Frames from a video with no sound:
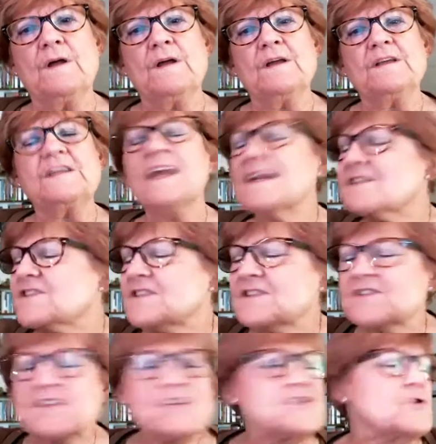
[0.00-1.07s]
Yes, the
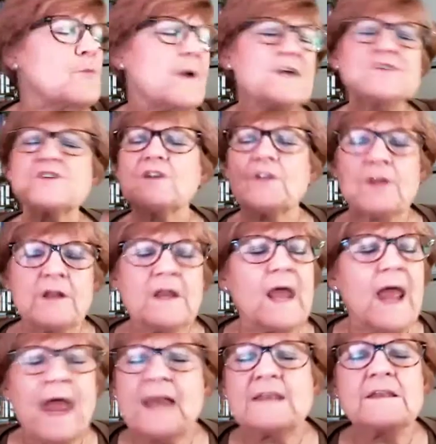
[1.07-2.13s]
situation
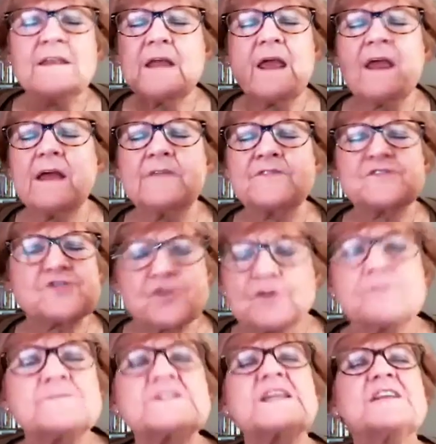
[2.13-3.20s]
and the
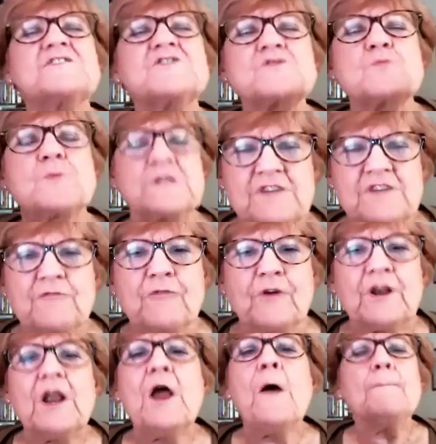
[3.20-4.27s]
circumstances were
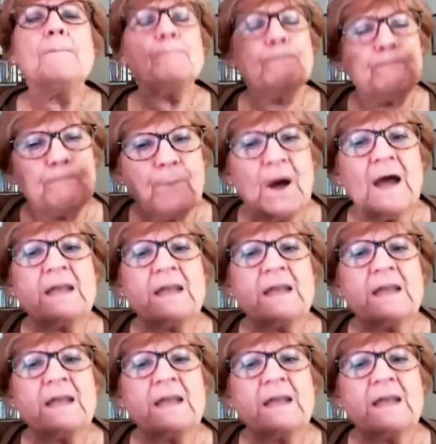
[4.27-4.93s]
different, but